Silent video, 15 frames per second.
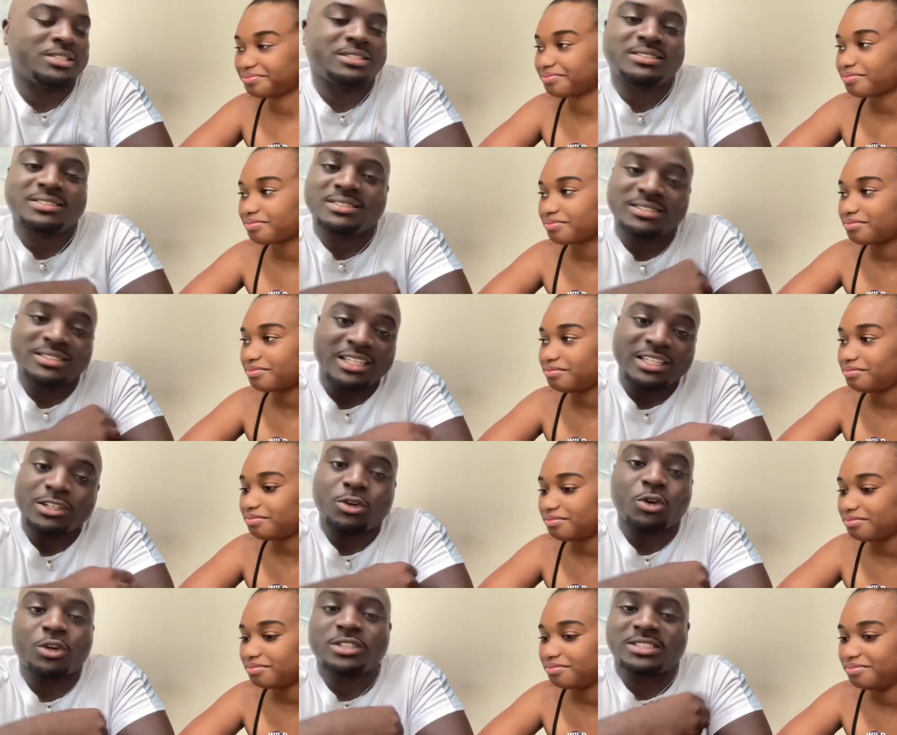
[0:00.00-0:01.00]
Speaker 1: she's still
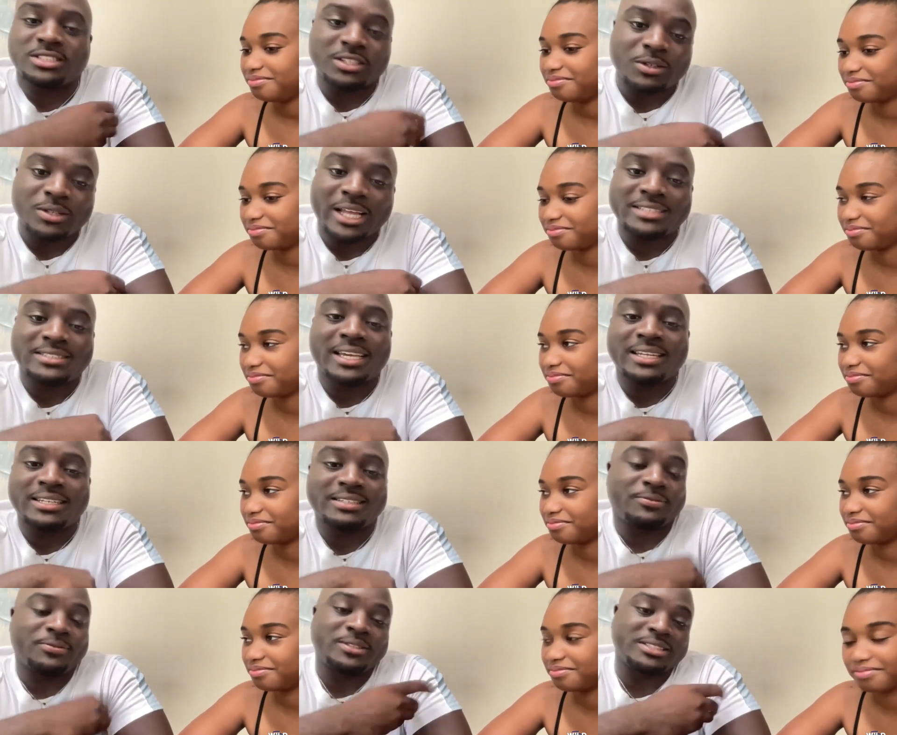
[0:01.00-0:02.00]
engorged, still lactating.
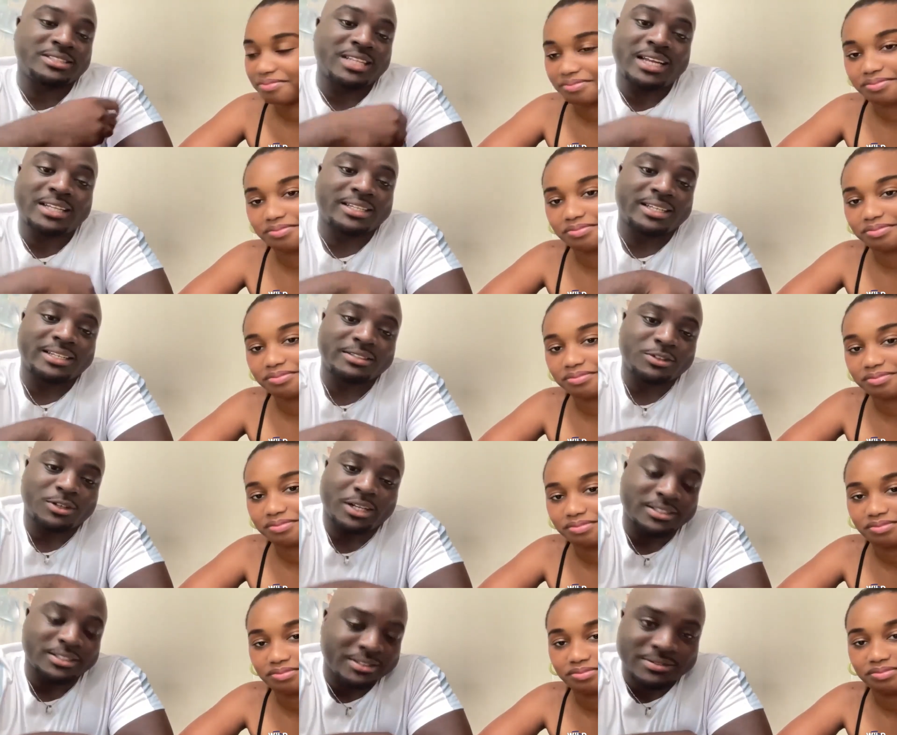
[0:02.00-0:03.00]
If he's done, then, you know,
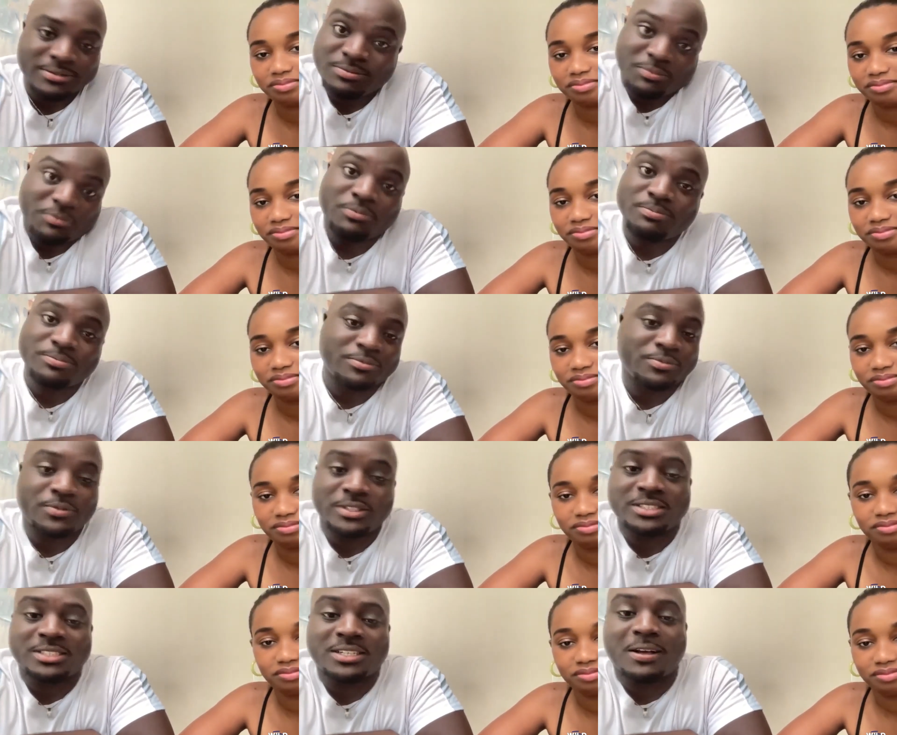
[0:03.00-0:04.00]
I'll just
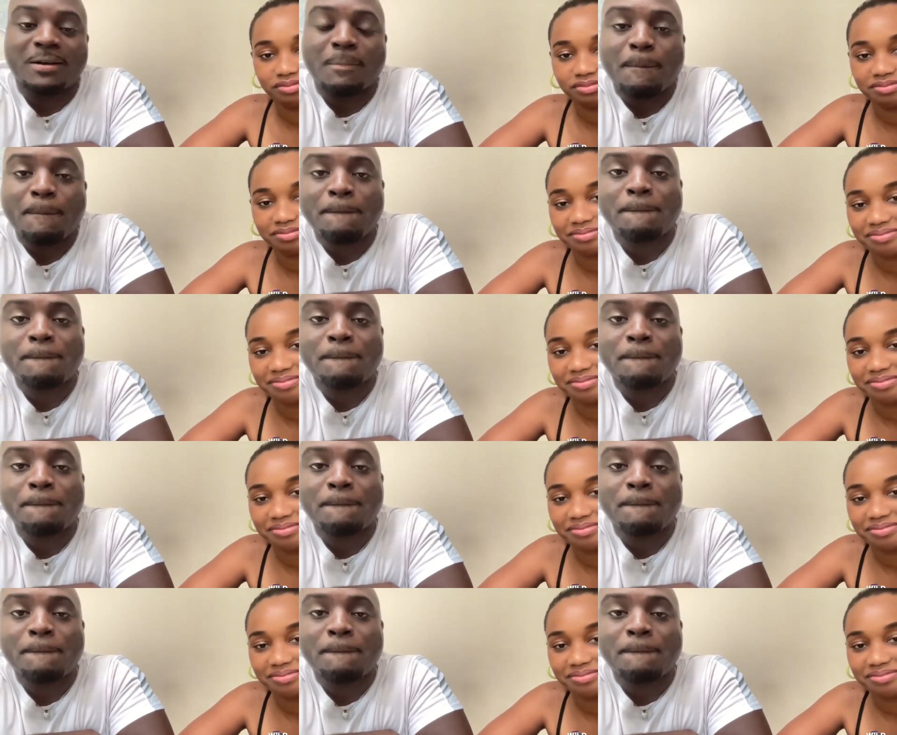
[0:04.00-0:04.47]
finish it up.